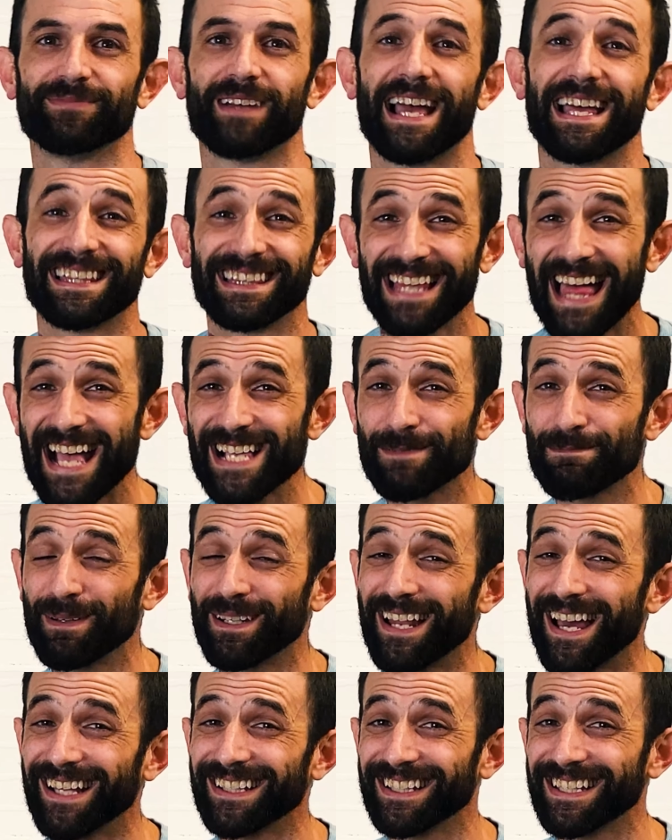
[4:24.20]
And last but
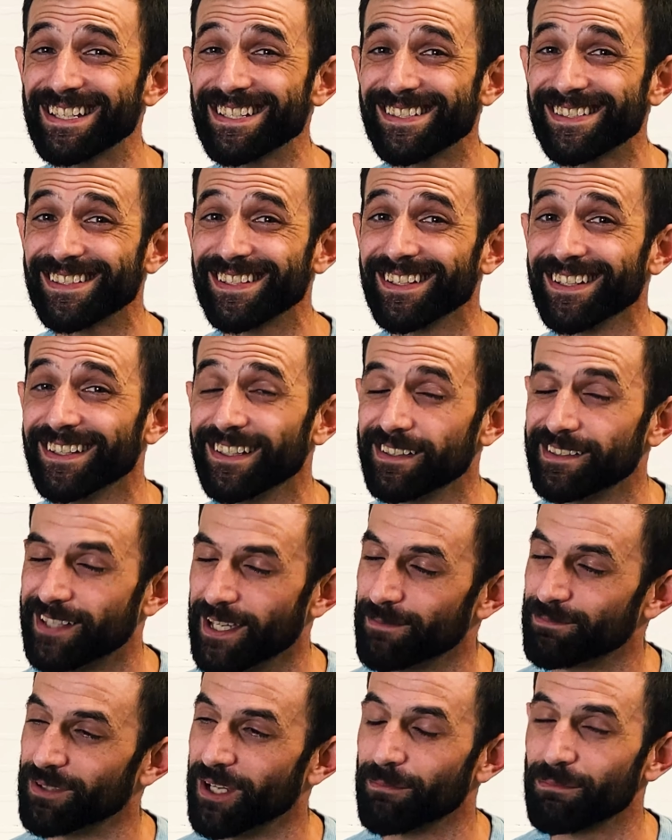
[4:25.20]
not least,
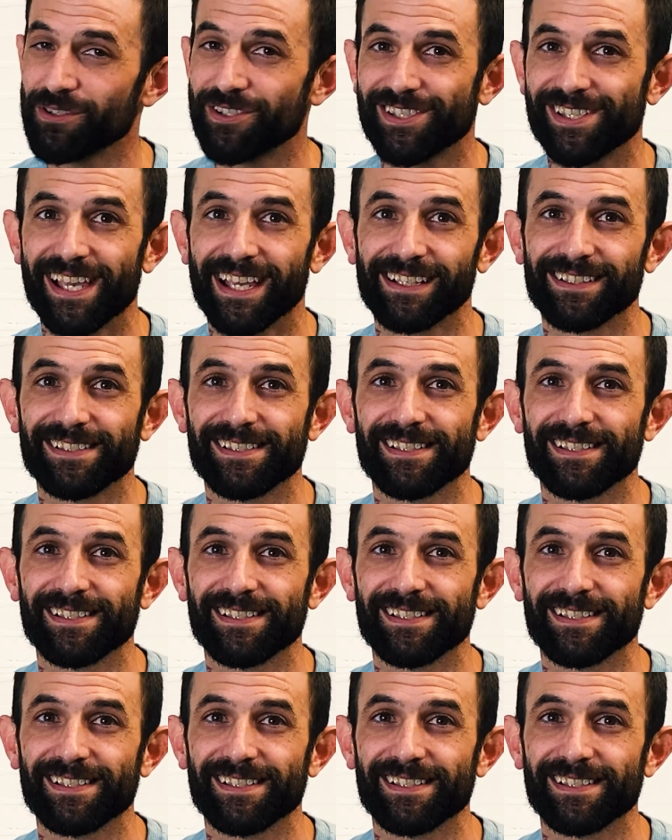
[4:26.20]
tip number 6.